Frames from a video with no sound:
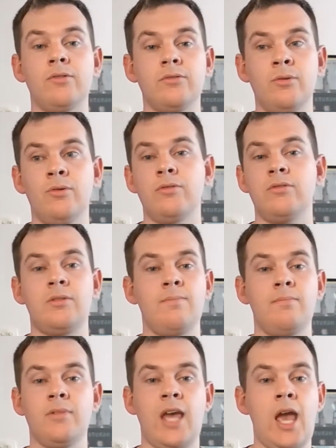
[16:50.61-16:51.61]
or
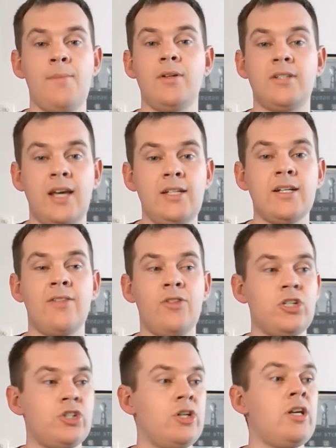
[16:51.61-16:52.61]
Cam and TJ
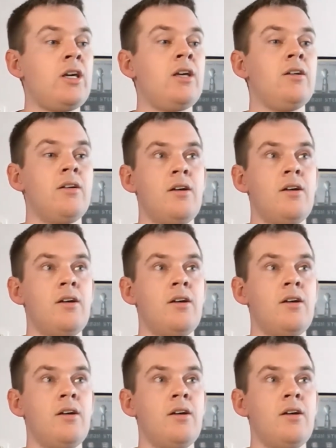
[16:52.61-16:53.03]
this year